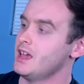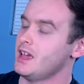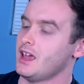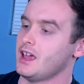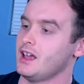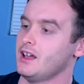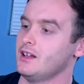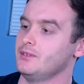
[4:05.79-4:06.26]

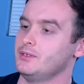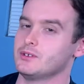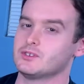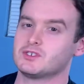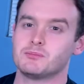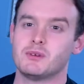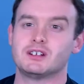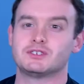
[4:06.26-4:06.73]
and
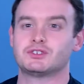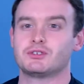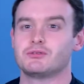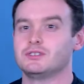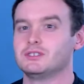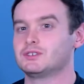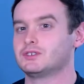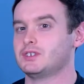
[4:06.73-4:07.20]
there's a monster
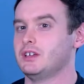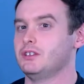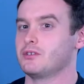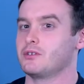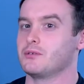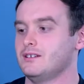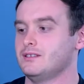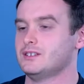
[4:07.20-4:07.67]
in the
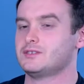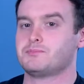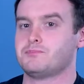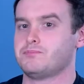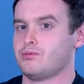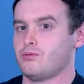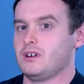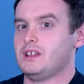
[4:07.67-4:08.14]
cellar, and that's
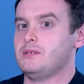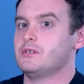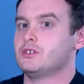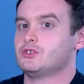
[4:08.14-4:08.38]
pretty much